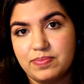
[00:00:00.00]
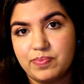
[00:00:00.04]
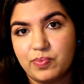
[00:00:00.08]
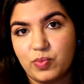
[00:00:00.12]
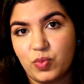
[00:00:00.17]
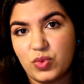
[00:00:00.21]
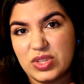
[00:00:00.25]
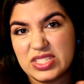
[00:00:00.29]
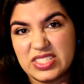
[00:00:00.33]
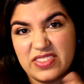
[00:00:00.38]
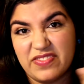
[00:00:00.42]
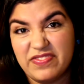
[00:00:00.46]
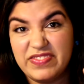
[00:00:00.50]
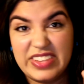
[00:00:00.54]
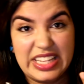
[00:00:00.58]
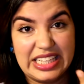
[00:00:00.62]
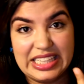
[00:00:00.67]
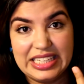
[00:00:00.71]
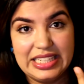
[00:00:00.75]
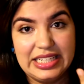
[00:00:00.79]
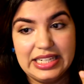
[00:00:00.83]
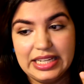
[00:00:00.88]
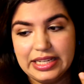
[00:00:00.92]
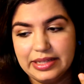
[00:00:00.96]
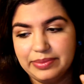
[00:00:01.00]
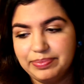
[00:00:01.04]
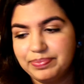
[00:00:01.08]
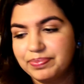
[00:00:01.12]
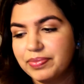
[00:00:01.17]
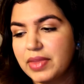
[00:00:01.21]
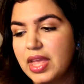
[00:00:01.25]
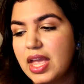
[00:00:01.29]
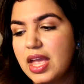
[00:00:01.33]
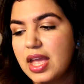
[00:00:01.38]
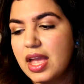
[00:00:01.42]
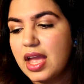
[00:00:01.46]
wasn't feeling
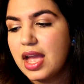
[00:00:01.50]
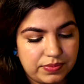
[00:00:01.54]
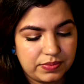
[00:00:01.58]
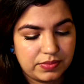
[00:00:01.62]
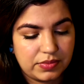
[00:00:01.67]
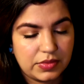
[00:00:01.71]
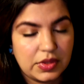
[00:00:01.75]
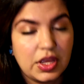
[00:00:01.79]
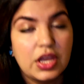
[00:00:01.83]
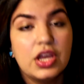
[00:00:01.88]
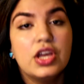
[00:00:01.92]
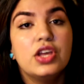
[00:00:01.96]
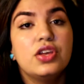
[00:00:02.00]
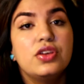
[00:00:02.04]
it.